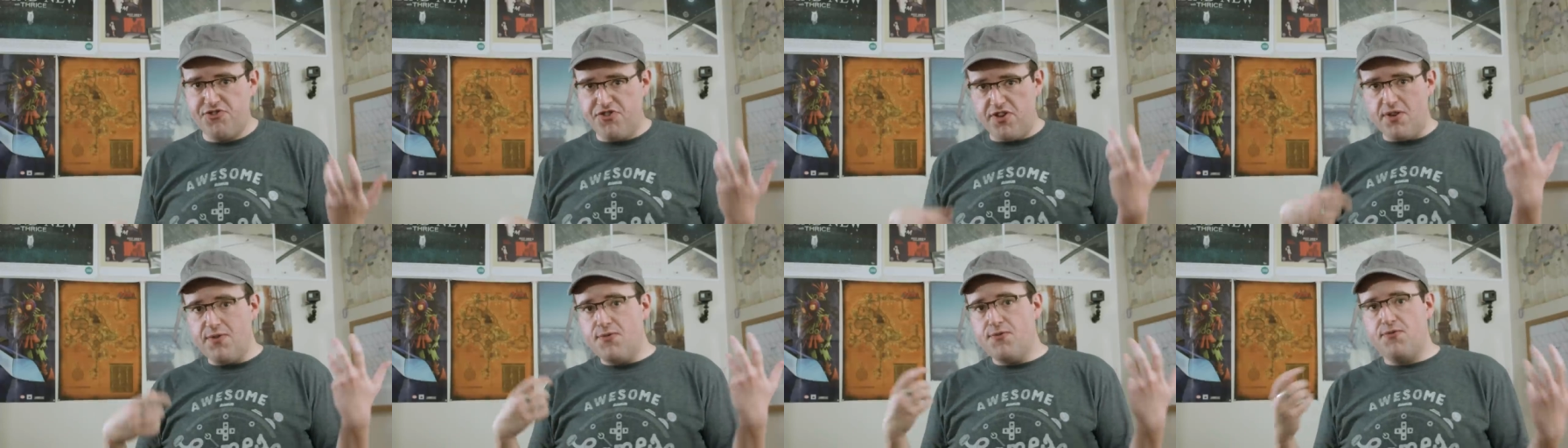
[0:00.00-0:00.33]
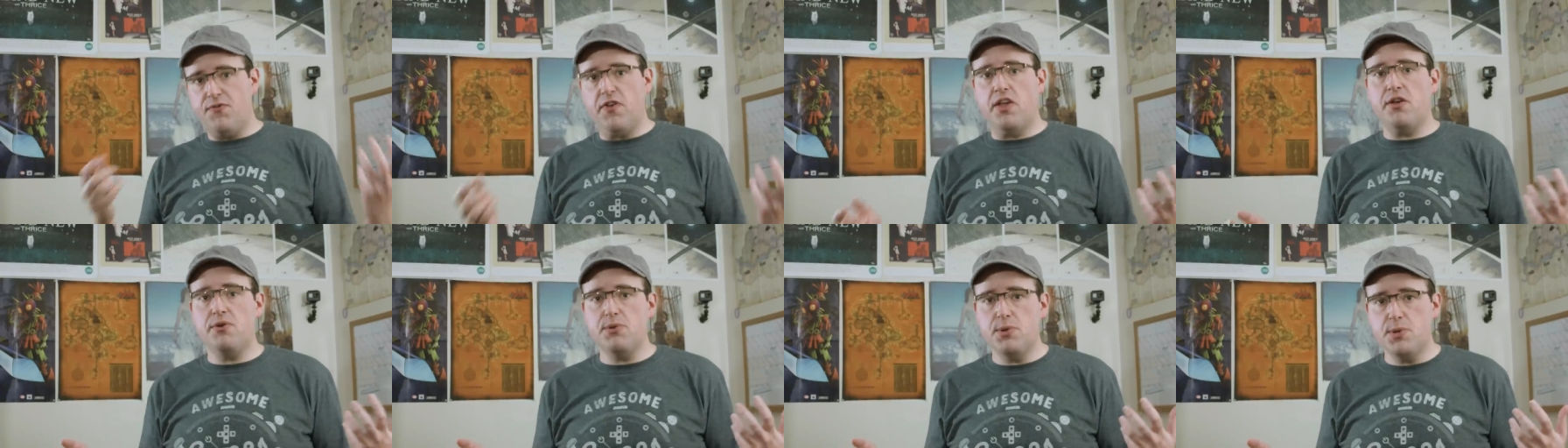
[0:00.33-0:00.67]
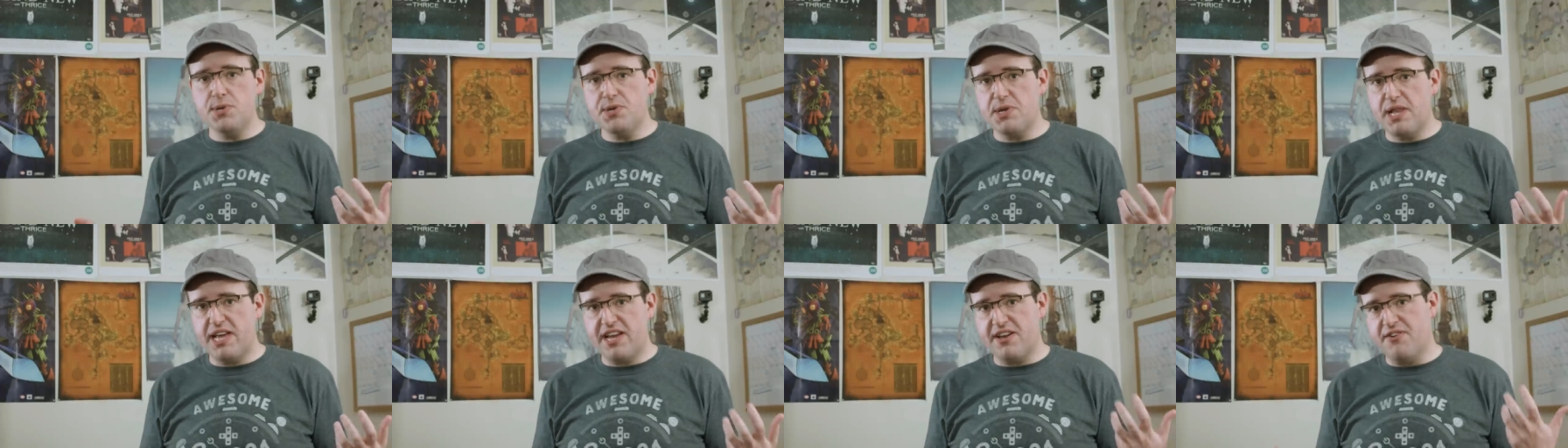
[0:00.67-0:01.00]
she
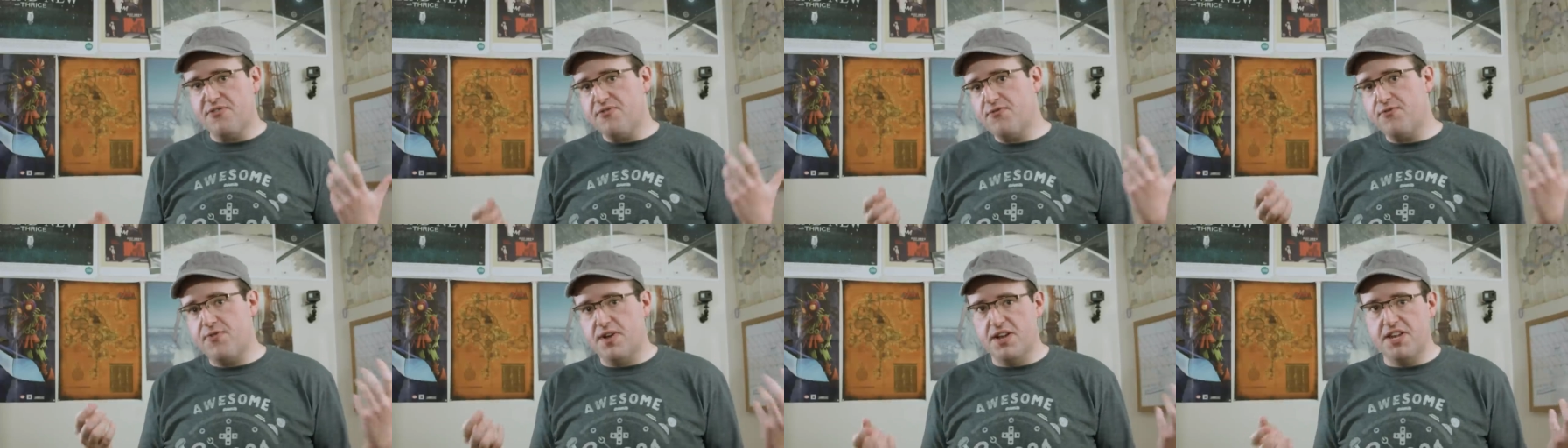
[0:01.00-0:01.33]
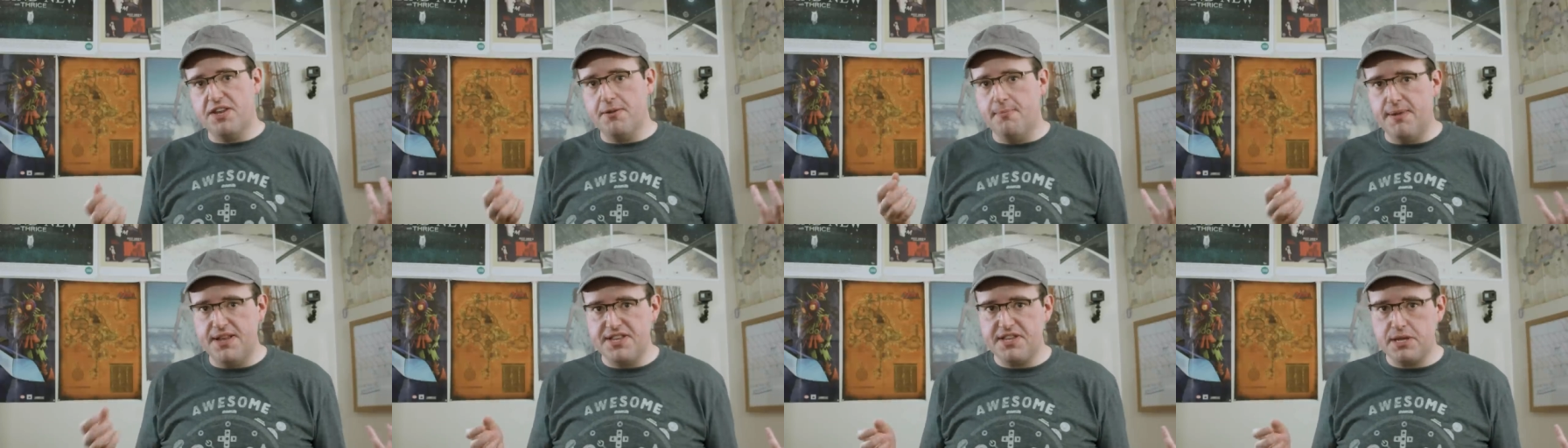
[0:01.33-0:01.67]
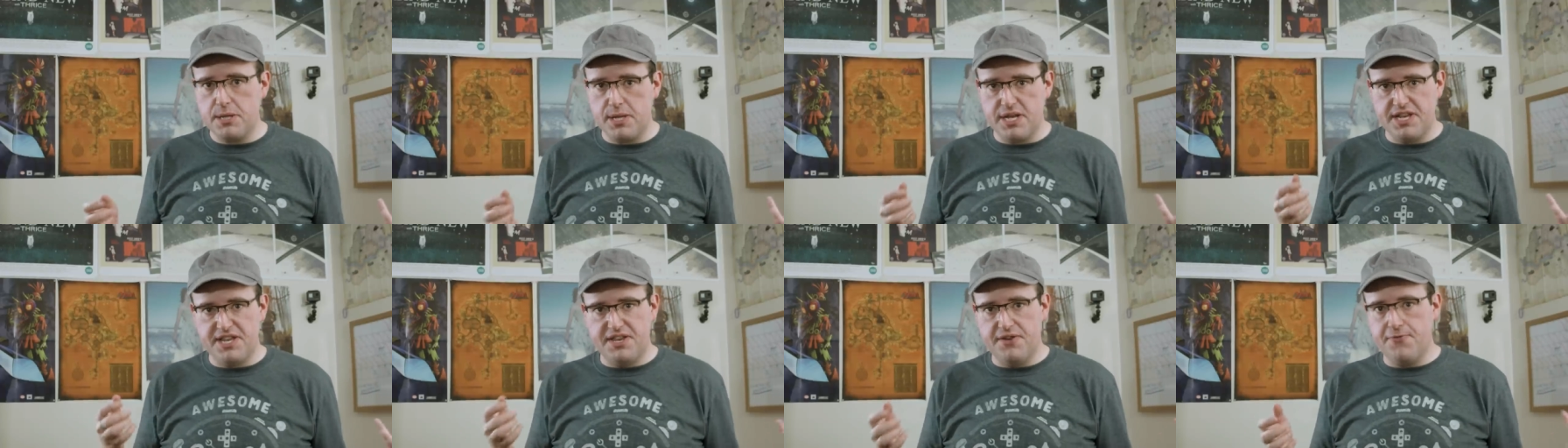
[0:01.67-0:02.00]
feels like a
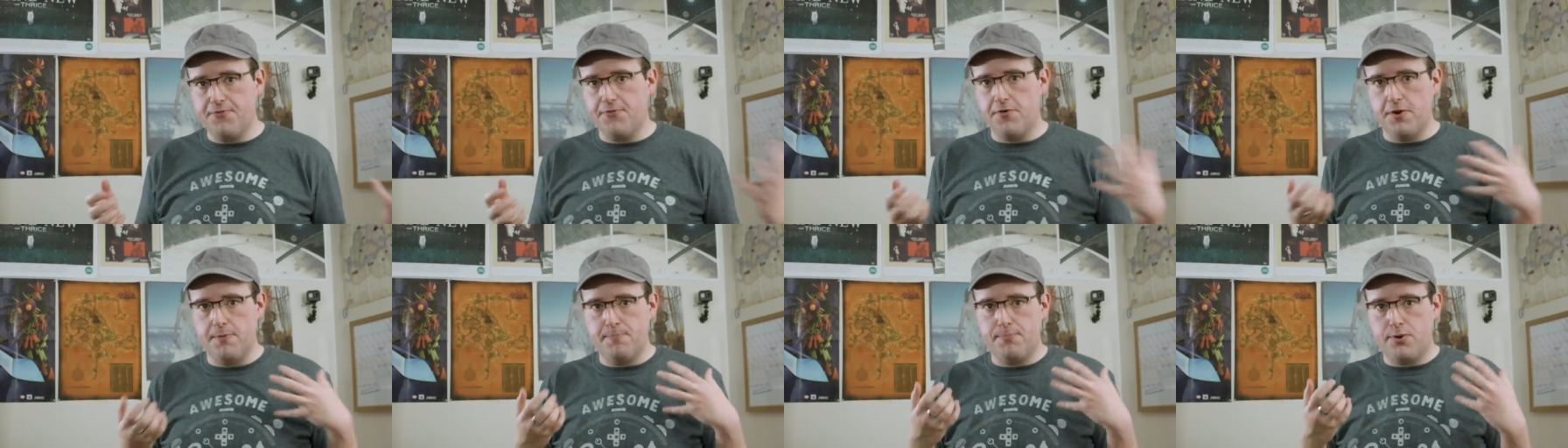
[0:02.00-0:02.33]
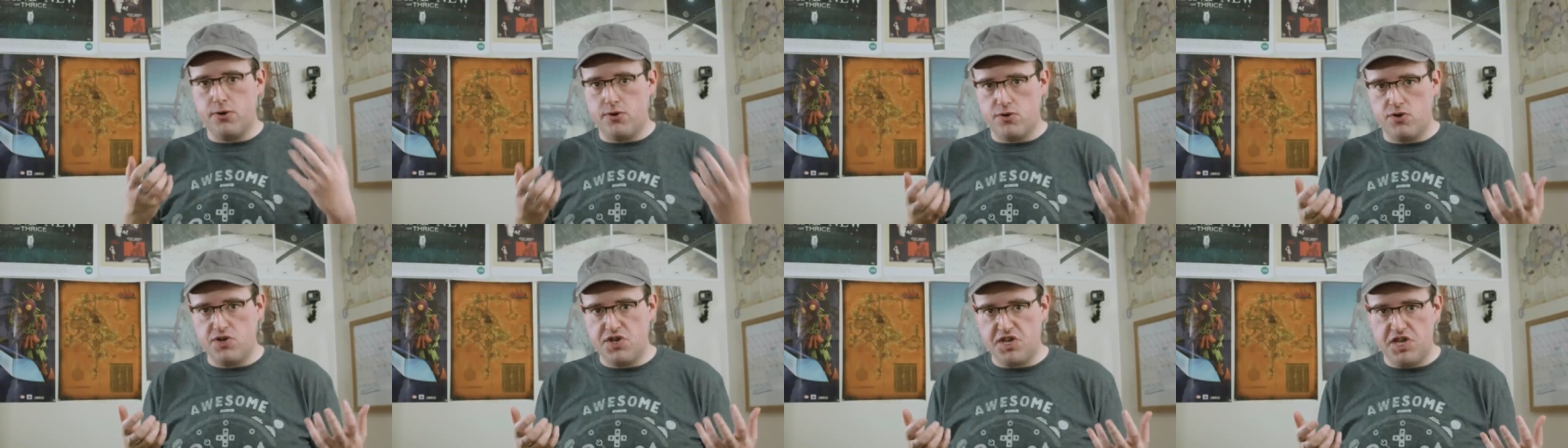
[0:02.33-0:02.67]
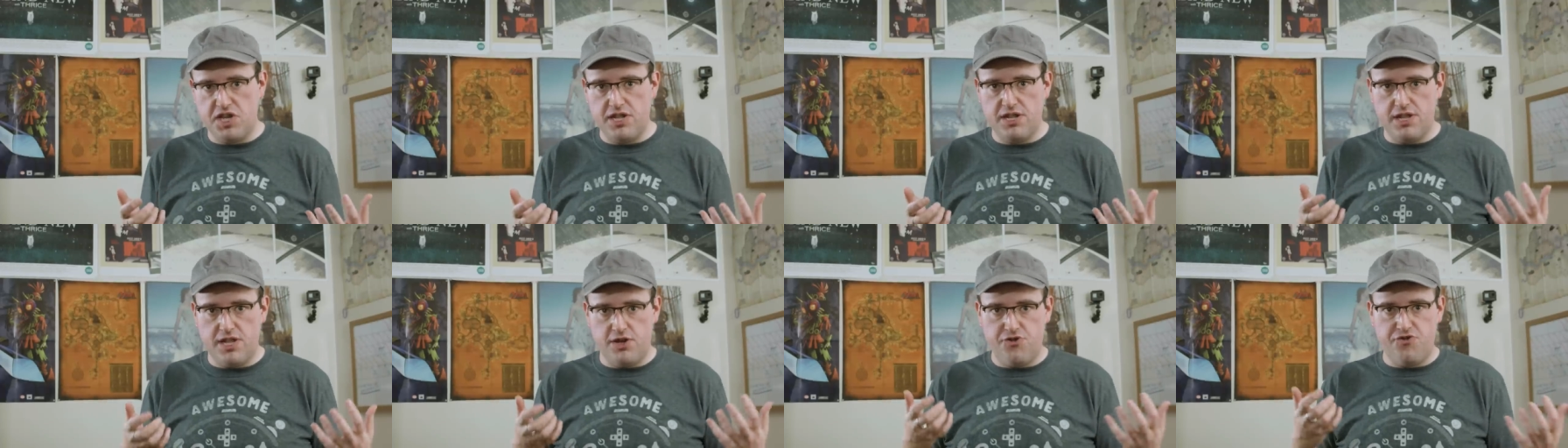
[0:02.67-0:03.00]
fundamentally different
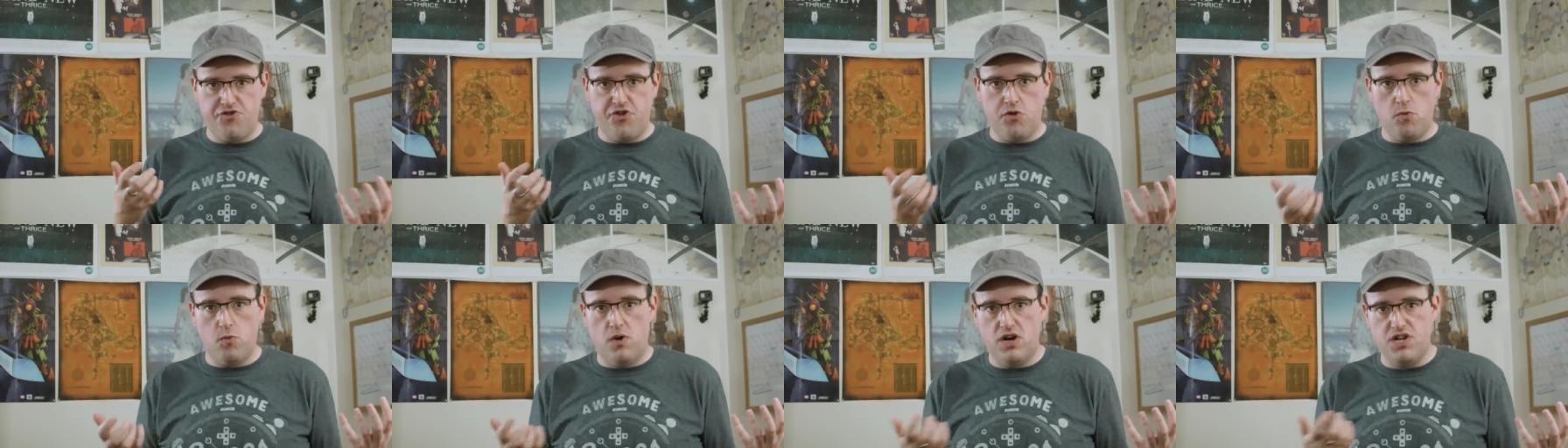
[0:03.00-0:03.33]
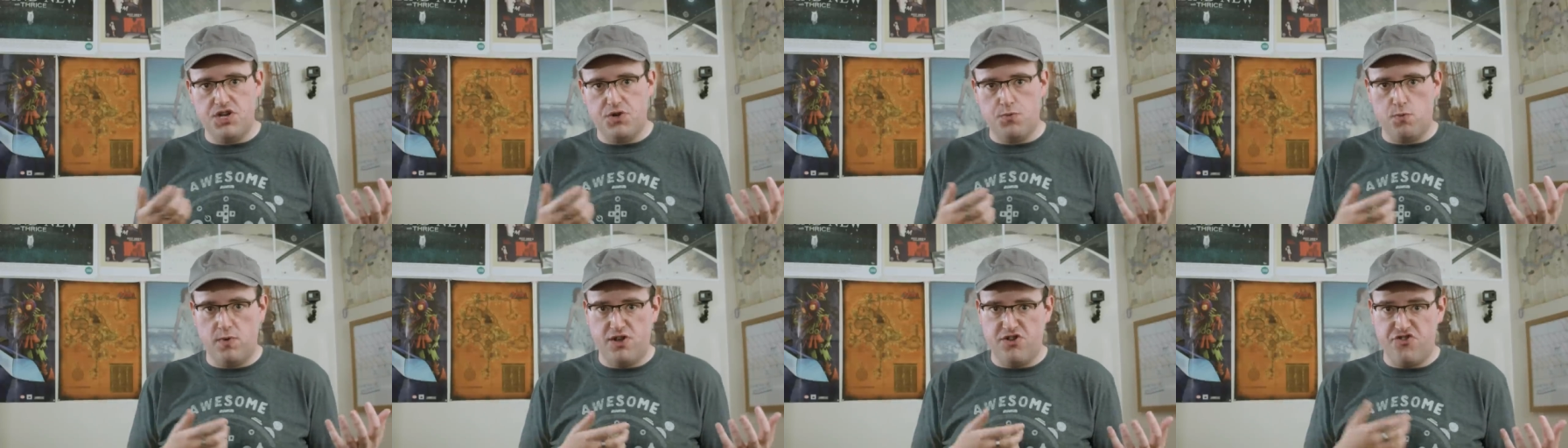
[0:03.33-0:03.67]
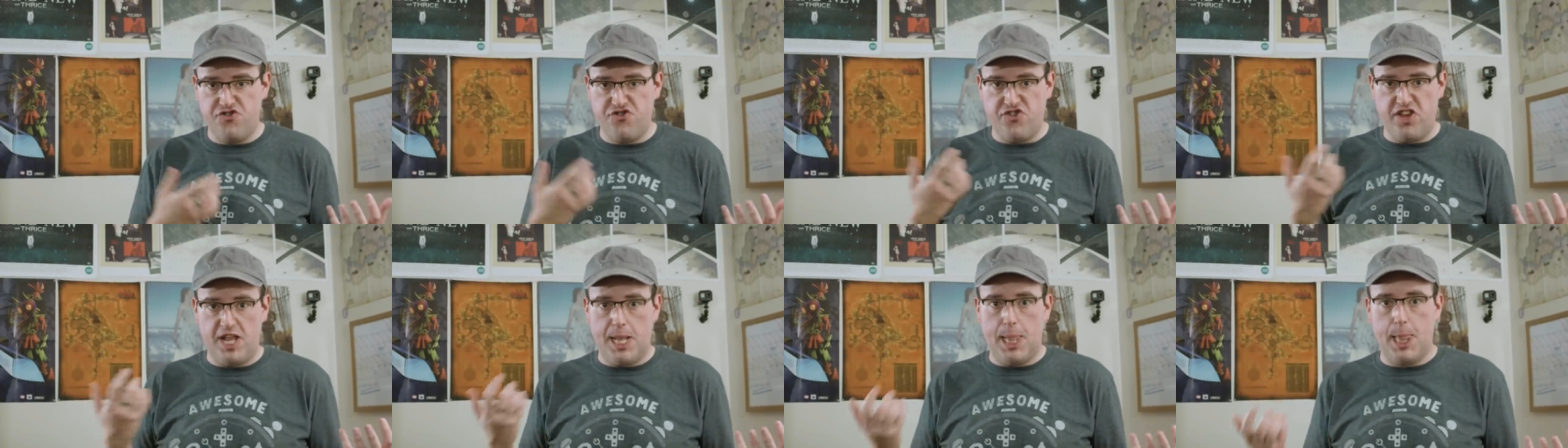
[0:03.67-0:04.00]
person than she was when
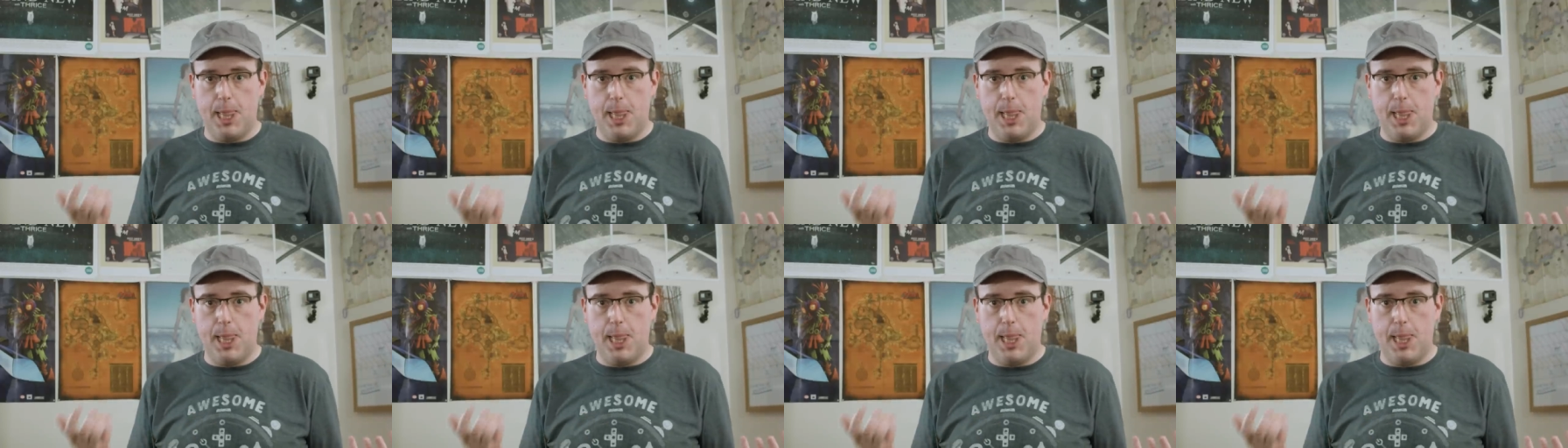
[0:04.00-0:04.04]
she